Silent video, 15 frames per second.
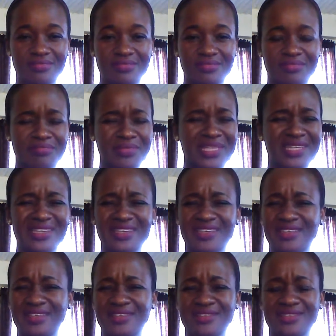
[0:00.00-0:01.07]
Be
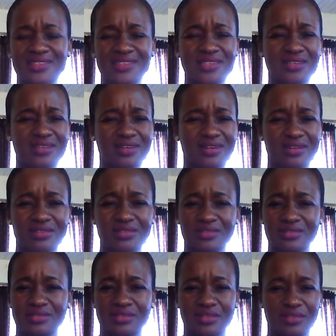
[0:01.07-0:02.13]
easy on
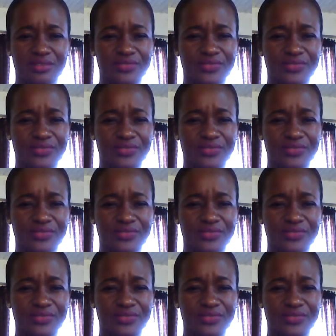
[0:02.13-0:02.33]
yourself.